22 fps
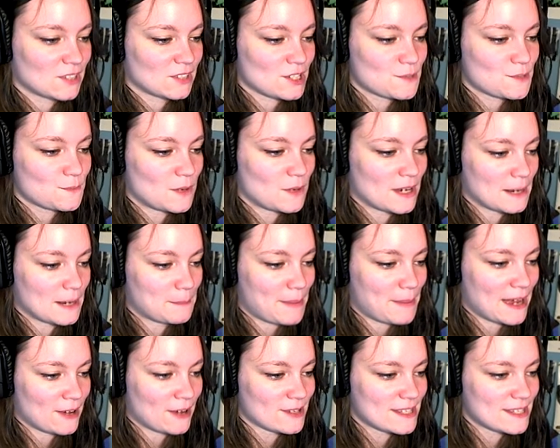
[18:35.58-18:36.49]
Just wanna
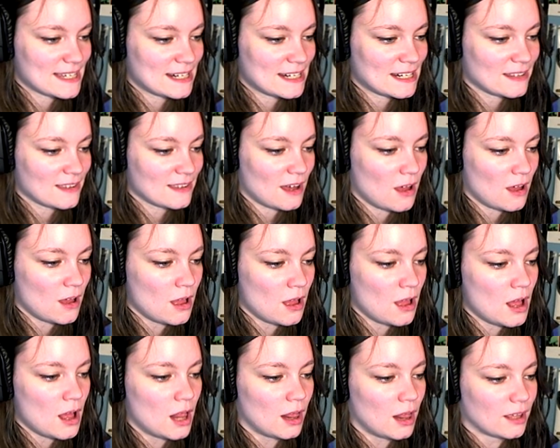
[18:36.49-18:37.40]
bounce into the
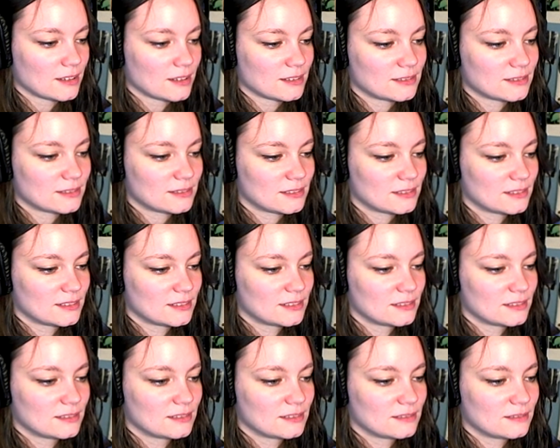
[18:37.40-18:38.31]
hole!
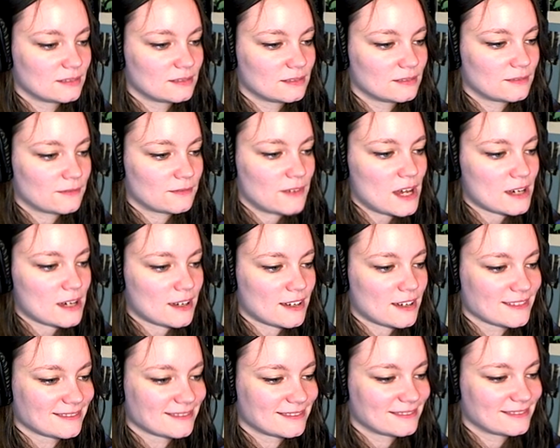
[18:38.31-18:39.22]

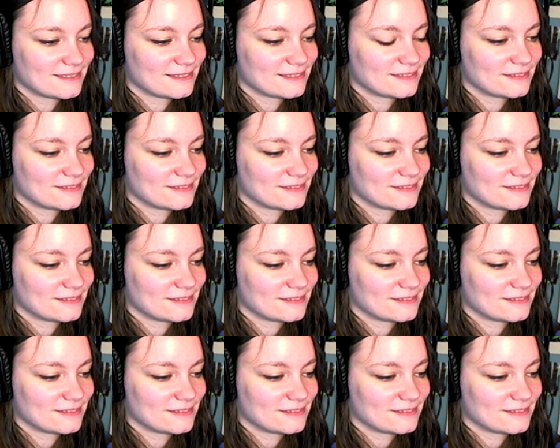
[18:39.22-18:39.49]
Fuck. Oh.